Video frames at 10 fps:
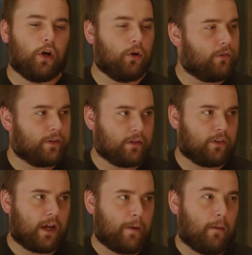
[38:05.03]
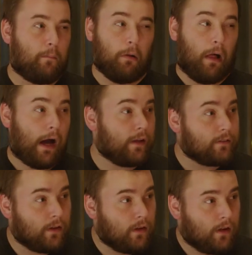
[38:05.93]
go, is they just think about
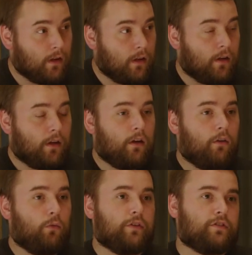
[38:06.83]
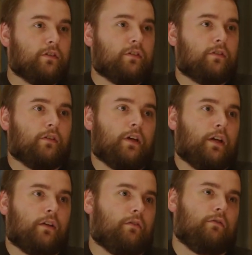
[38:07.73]
plot, which is
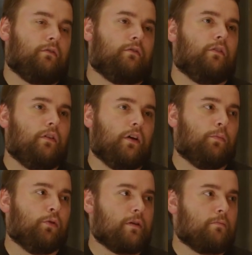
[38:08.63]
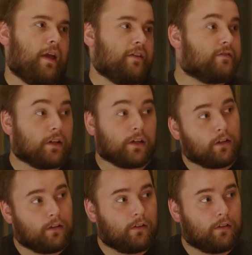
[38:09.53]
like a pretty basic